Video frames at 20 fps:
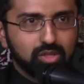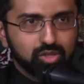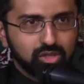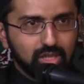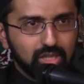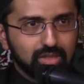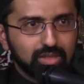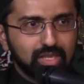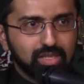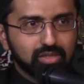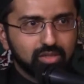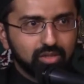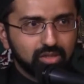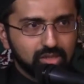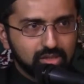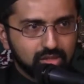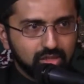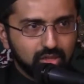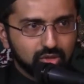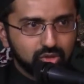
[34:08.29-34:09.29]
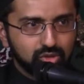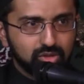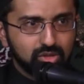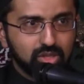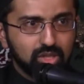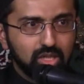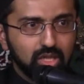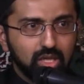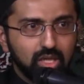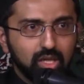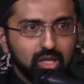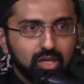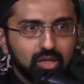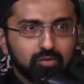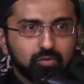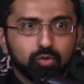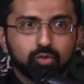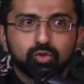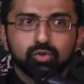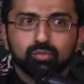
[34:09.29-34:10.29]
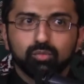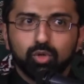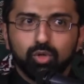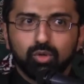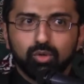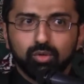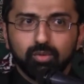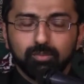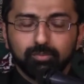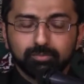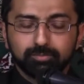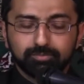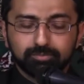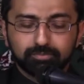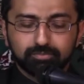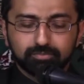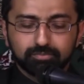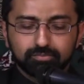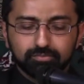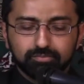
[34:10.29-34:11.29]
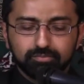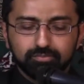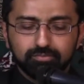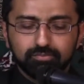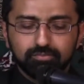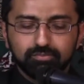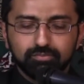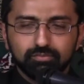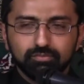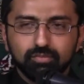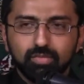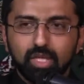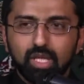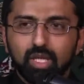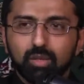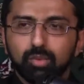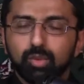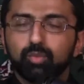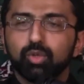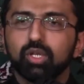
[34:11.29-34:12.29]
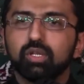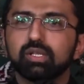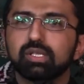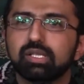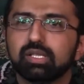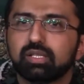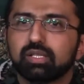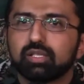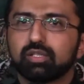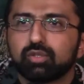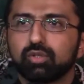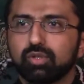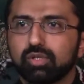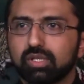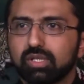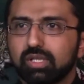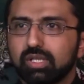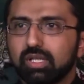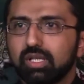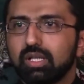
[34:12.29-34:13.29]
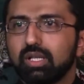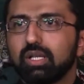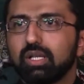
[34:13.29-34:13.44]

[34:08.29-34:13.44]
Inshallah, that's our discussion for tomorrow. Brothers and sisters,